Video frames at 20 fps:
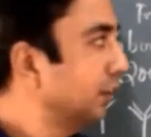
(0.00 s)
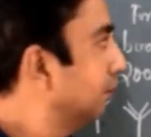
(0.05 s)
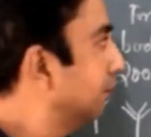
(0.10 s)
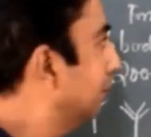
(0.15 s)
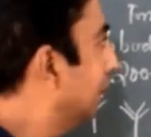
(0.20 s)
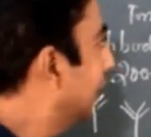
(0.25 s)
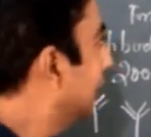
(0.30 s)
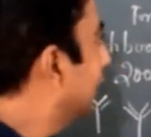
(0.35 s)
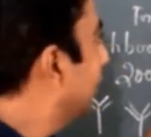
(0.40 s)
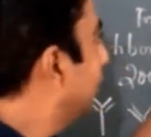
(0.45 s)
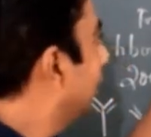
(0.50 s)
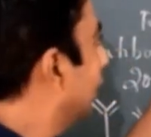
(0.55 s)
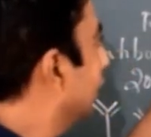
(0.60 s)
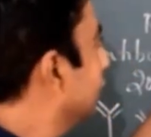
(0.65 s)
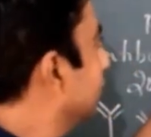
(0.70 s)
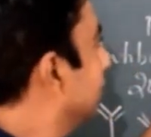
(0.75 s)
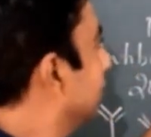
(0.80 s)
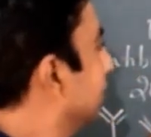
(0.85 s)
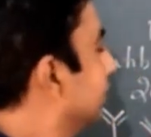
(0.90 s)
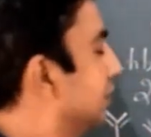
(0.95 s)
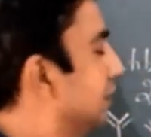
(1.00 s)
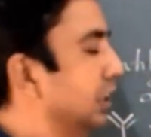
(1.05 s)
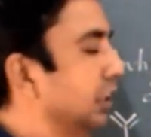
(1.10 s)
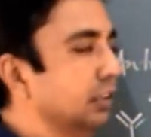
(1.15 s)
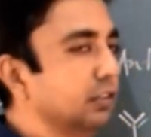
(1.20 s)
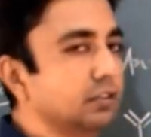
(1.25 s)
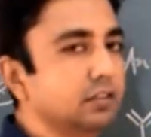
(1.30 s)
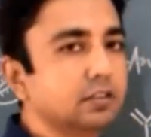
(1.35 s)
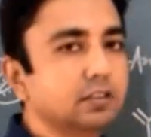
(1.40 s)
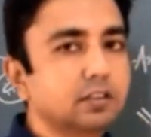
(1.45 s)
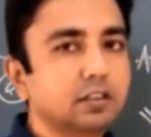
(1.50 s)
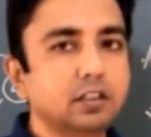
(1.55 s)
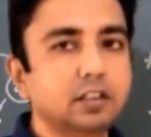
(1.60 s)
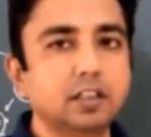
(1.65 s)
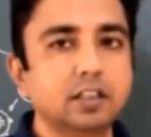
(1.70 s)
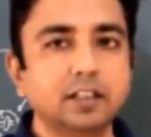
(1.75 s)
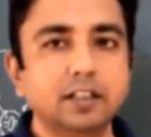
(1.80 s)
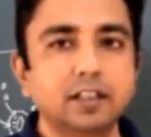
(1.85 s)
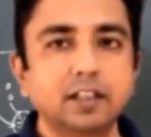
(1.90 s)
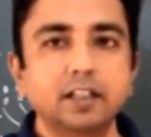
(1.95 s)
by the plasma cells,
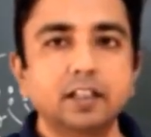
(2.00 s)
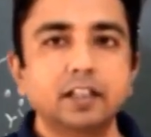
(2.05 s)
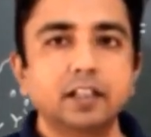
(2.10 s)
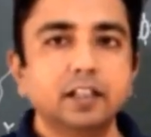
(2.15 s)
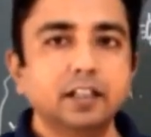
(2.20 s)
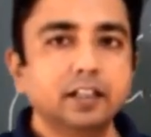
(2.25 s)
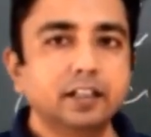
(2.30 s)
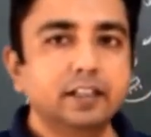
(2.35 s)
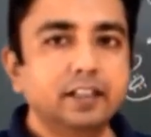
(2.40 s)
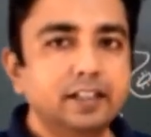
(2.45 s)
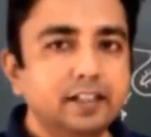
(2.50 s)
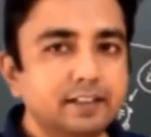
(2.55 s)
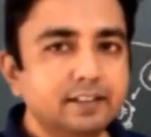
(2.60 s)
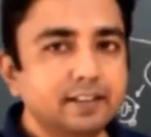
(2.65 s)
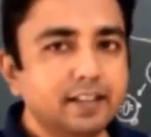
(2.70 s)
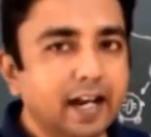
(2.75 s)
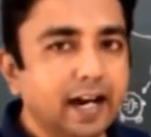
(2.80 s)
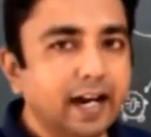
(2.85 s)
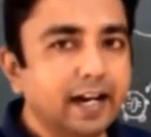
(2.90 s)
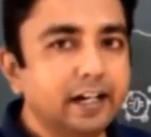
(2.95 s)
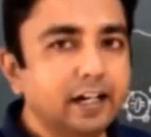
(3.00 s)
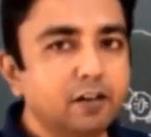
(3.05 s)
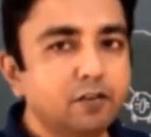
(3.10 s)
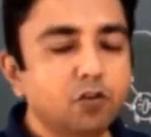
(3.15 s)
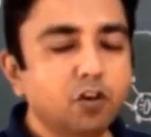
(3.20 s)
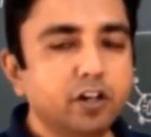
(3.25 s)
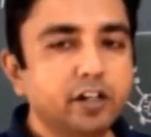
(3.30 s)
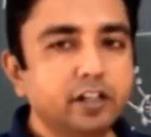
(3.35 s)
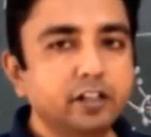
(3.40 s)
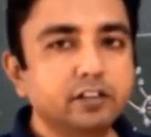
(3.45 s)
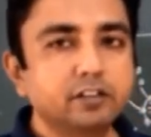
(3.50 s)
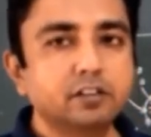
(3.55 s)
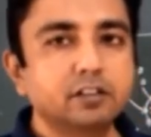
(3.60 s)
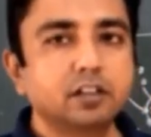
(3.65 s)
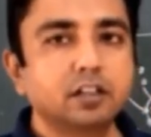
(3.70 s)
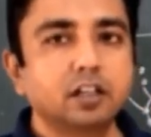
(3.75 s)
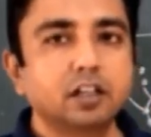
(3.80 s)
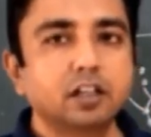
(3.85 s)
these antibodies